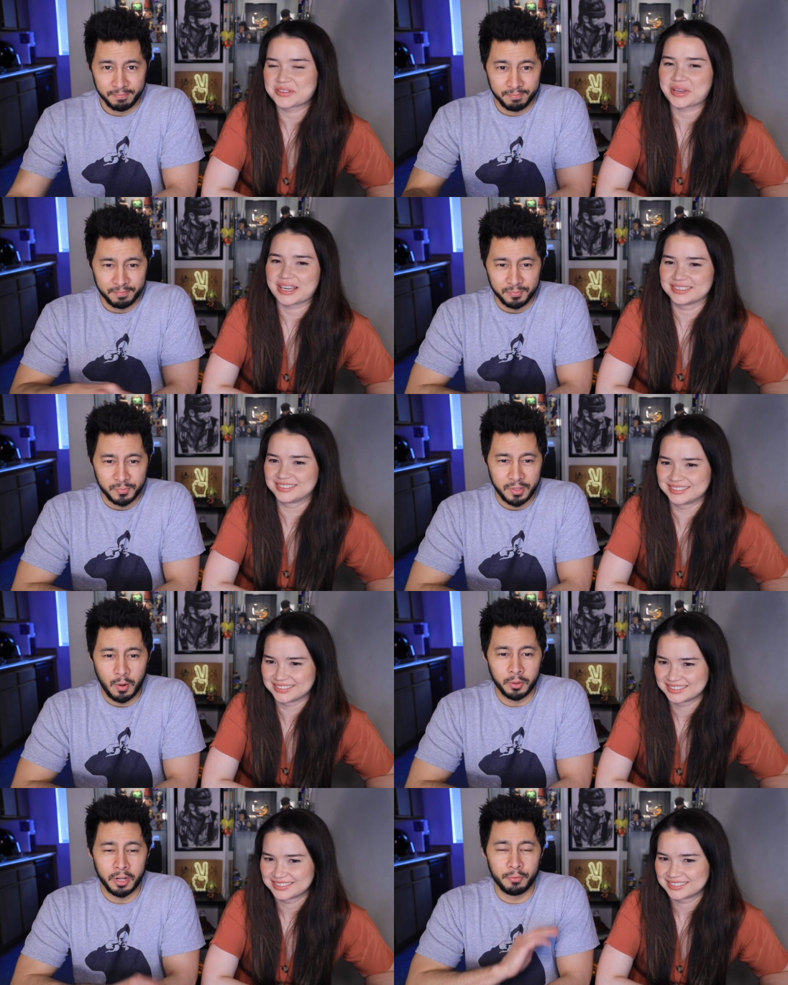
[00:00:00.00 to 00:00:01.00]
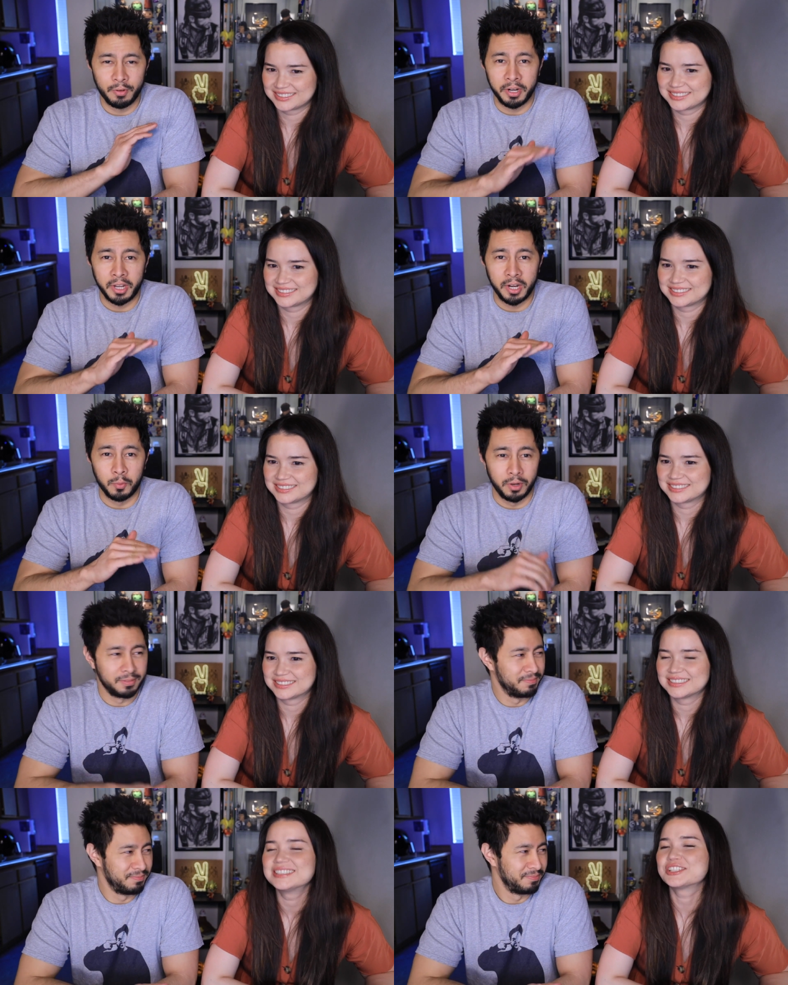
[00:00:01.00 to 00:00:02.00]
Speaker 1: Okay. Now we're not offending
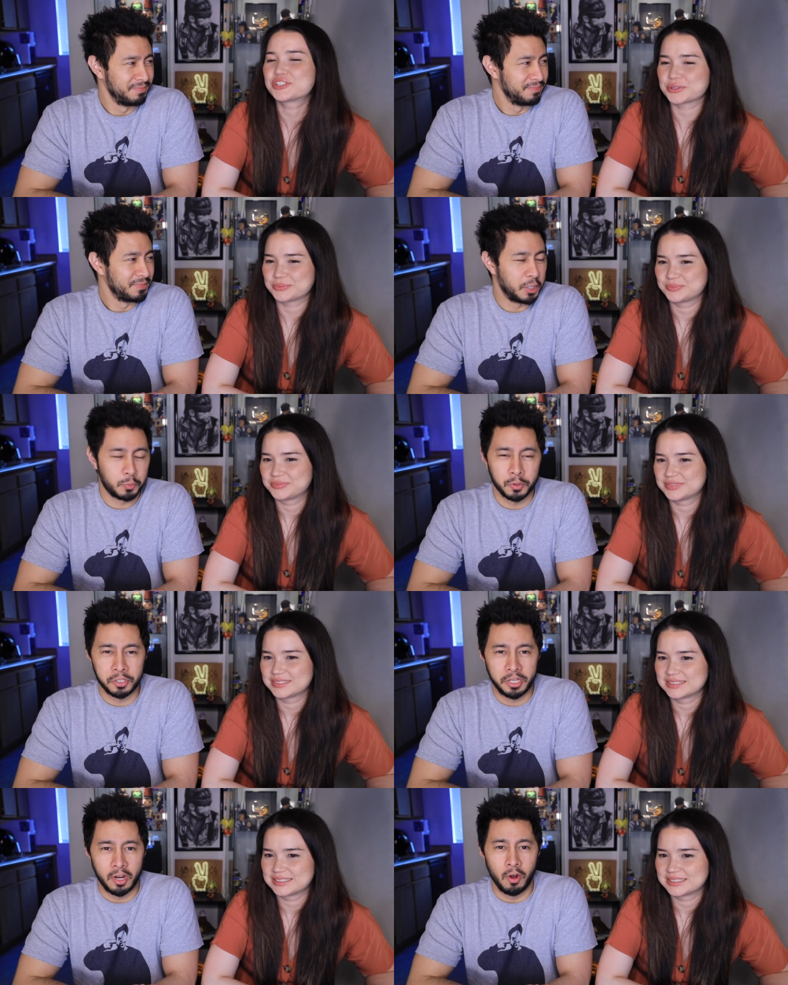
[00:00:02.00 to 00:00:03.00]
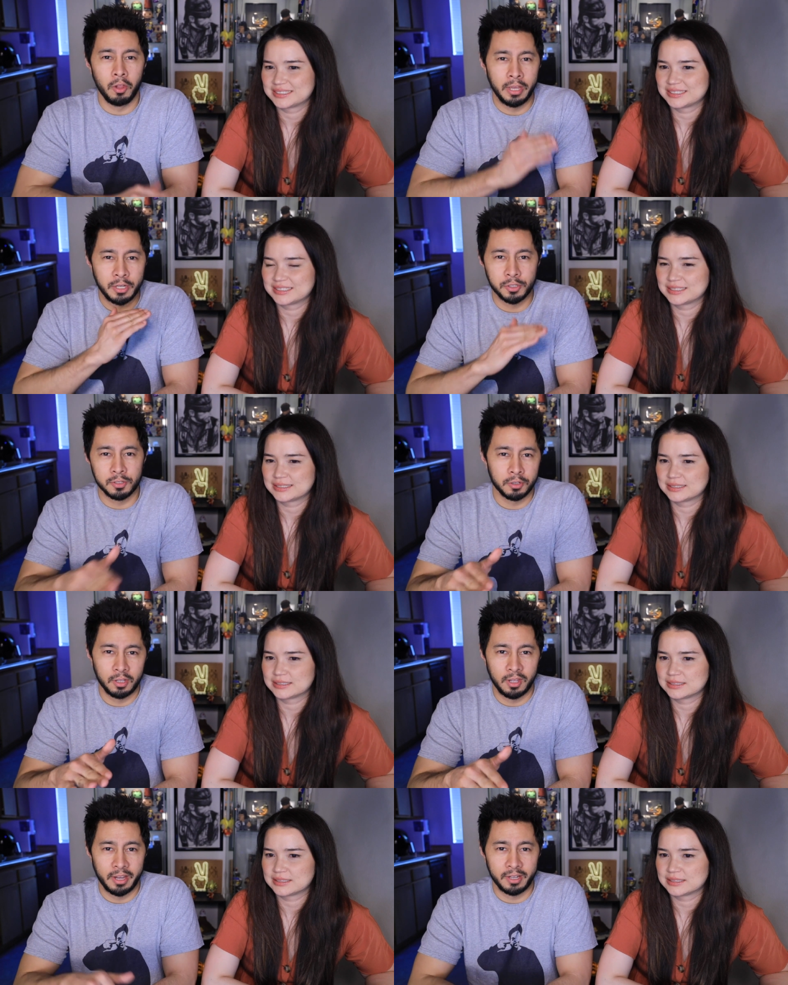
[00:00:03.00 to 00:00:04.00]
anyone. sure. Because we're just saying all Asians
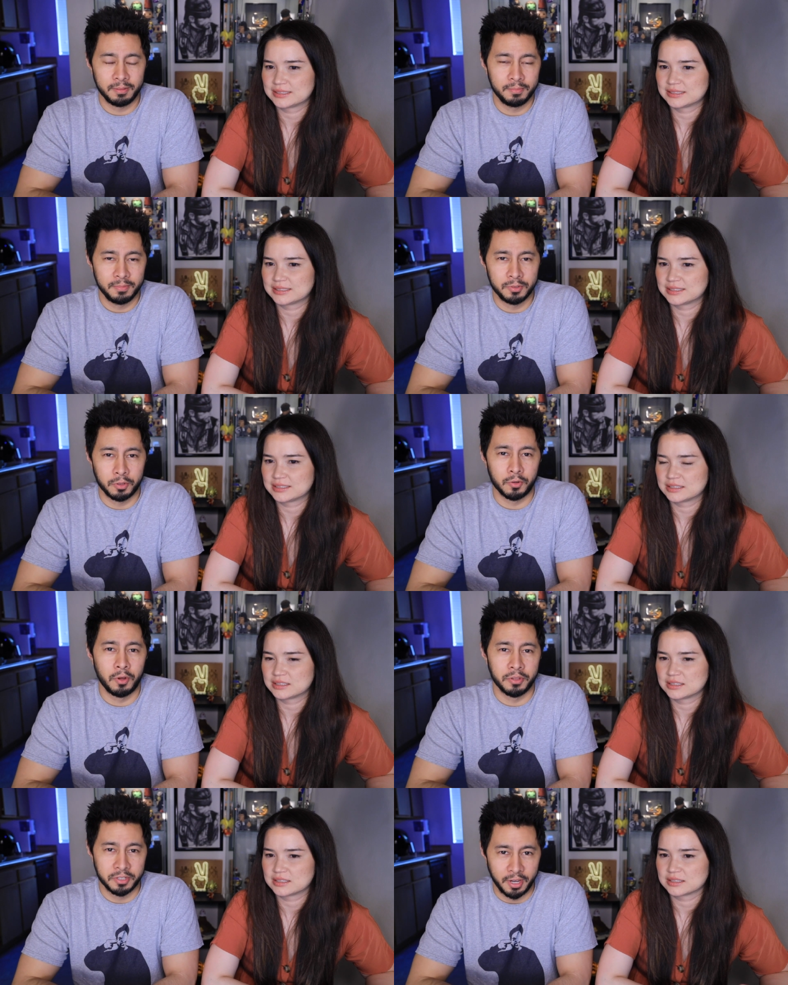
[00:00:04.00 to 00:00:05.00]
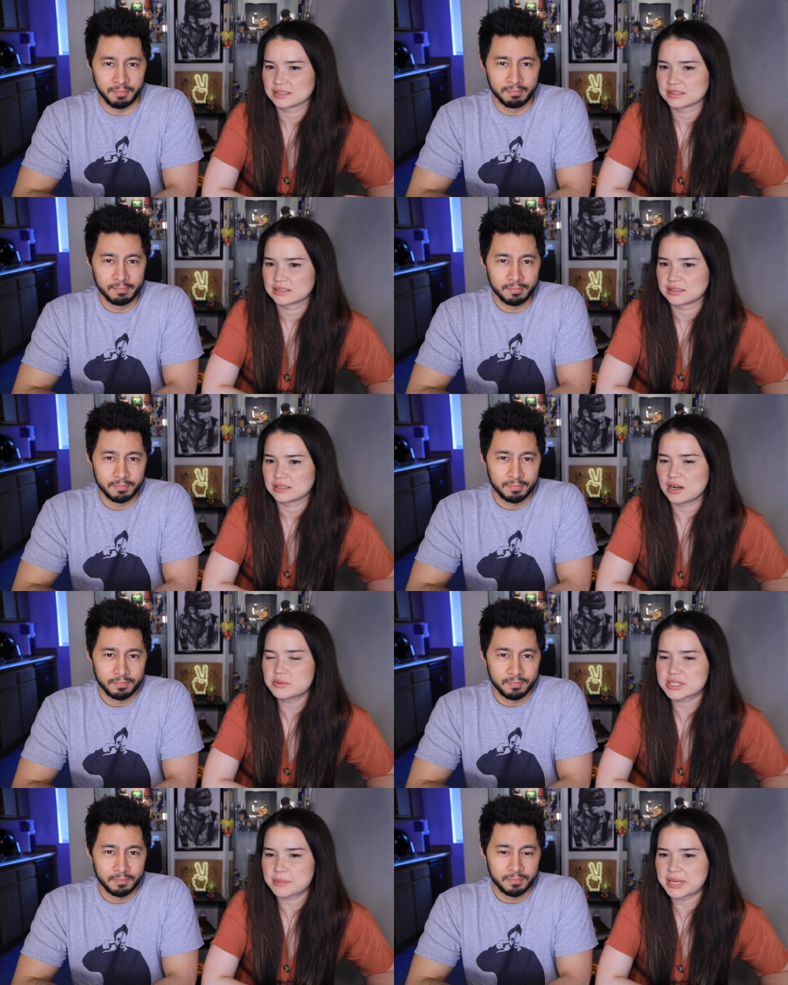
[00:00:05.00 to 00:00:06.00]
look alike, so they're all the same.
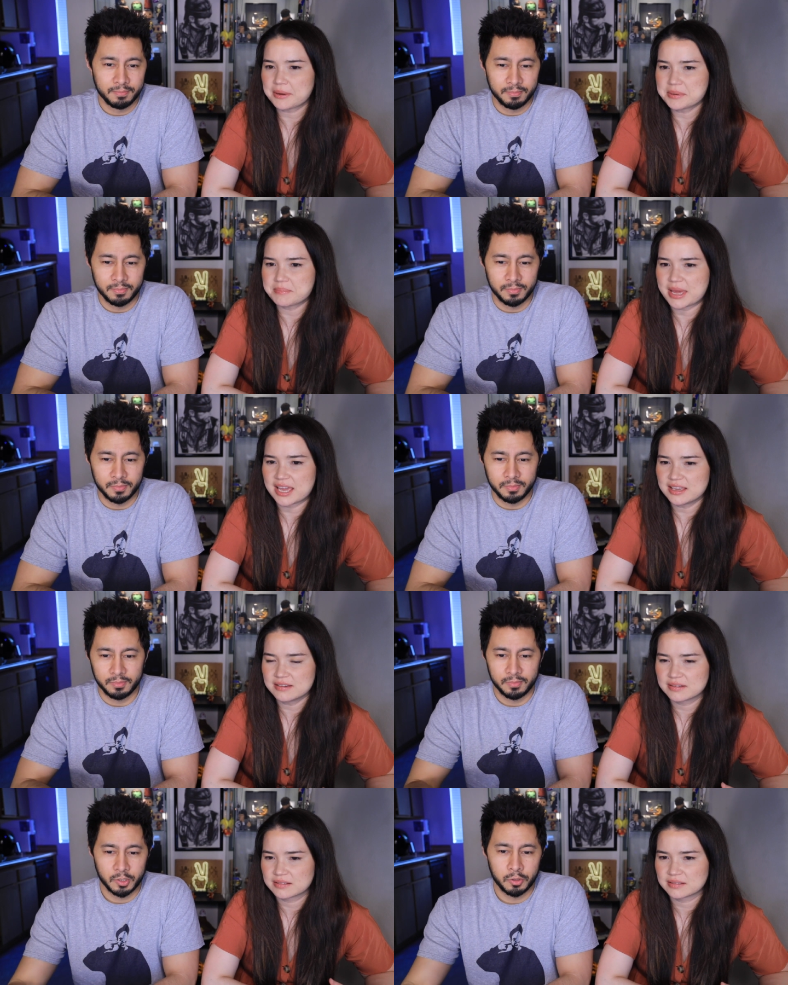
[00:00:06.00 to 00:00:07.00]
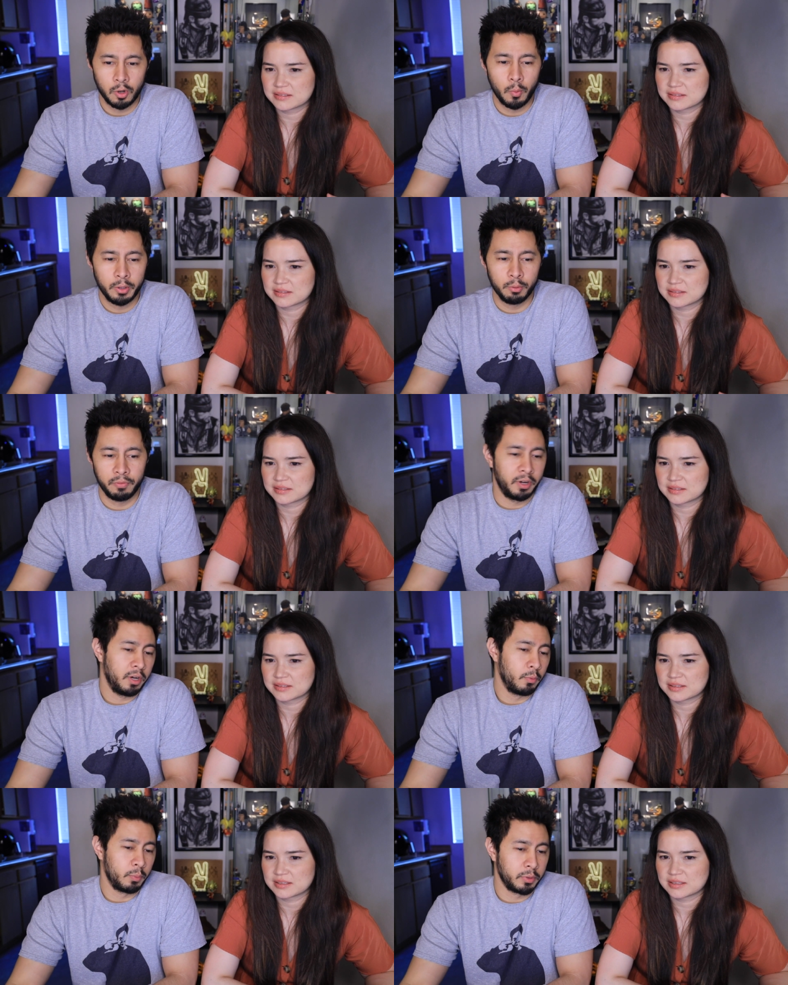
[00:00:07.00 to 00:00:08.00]
Speaker 2: Oh, it's coming out in May.
Speaker 1: There's no way to offend
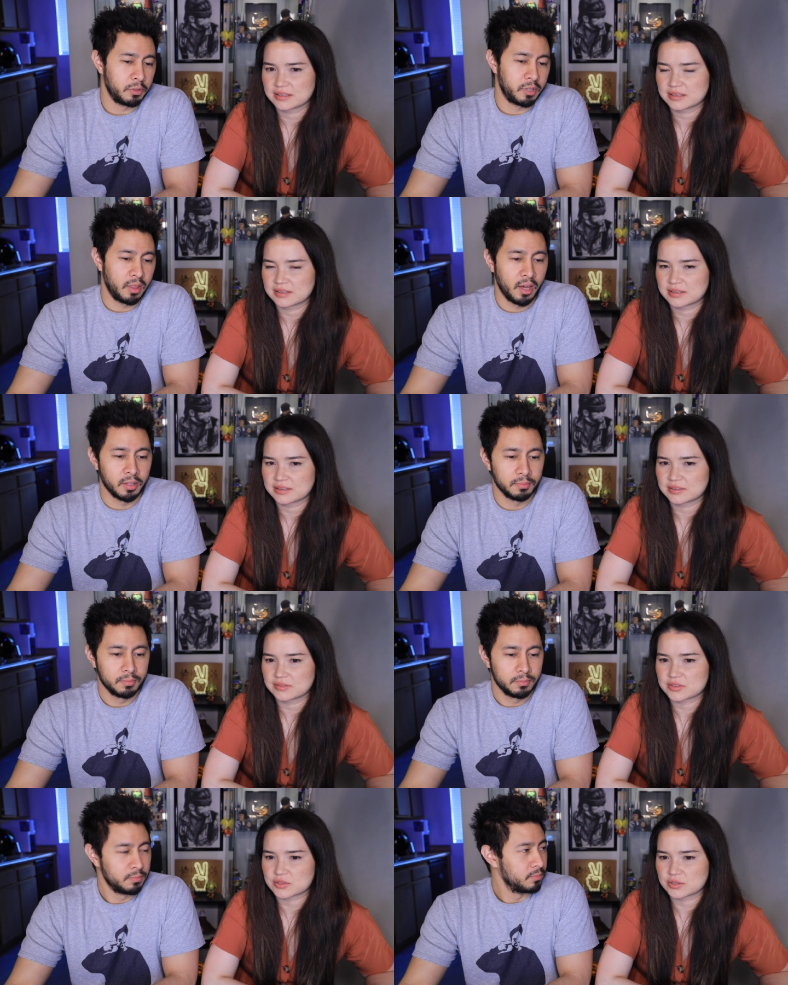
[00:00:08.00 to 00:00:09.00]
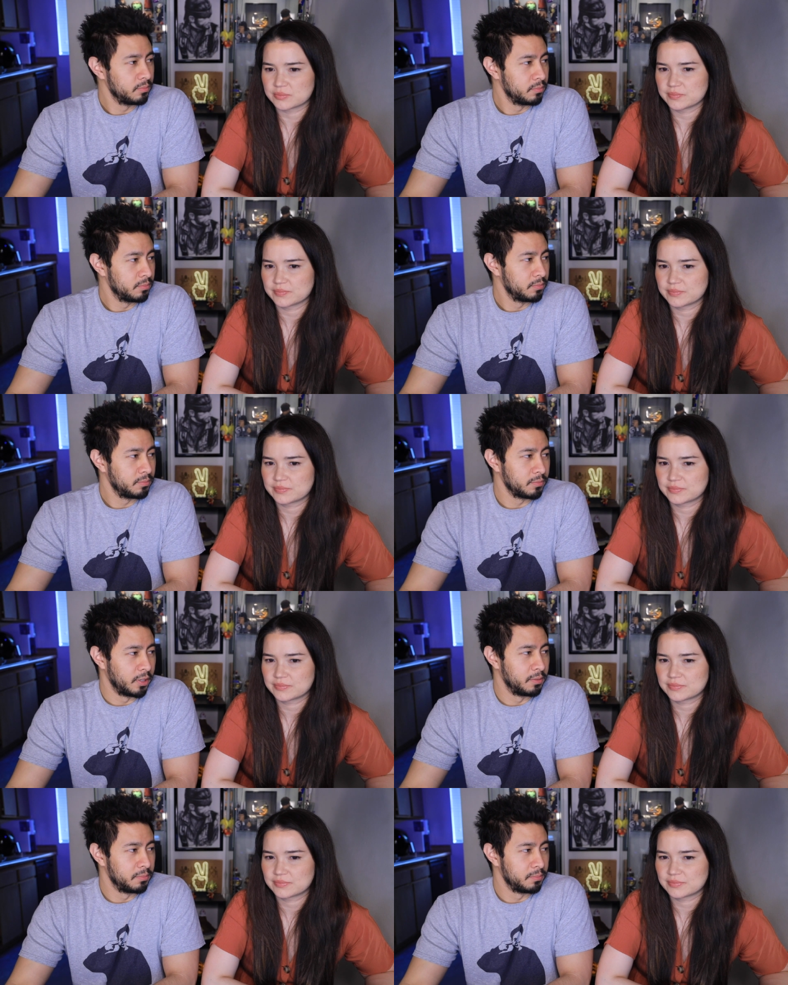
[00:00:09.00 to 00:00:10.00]
anyone when you say that. That's true.
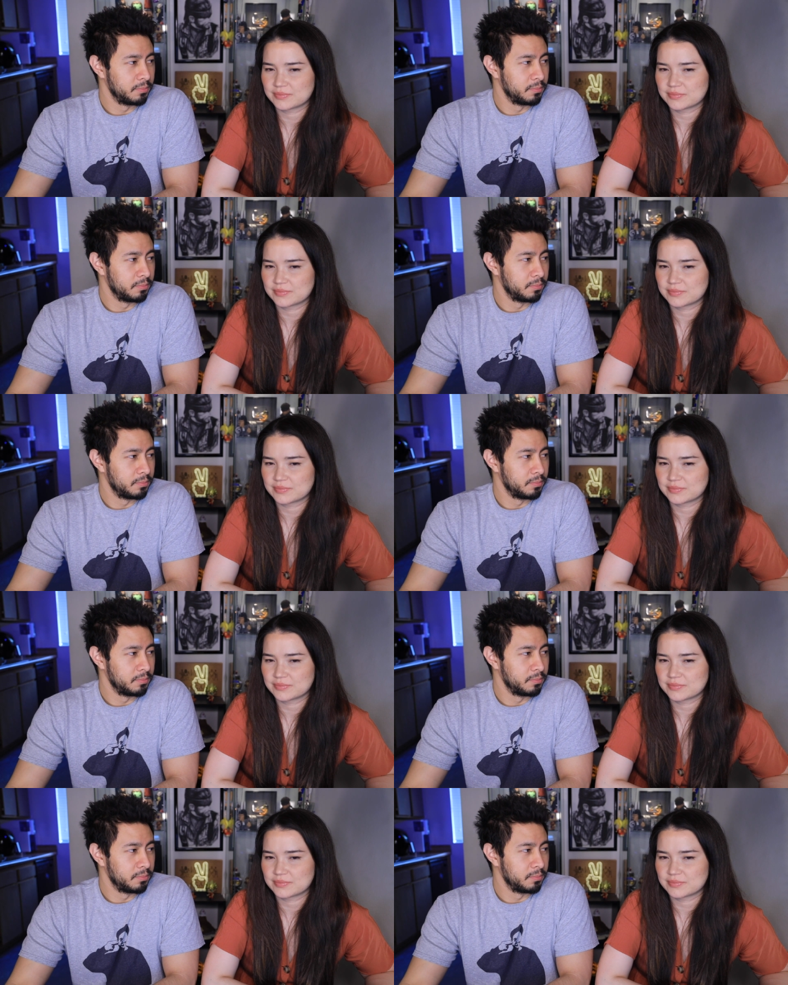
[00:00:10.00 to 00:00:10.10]
Right.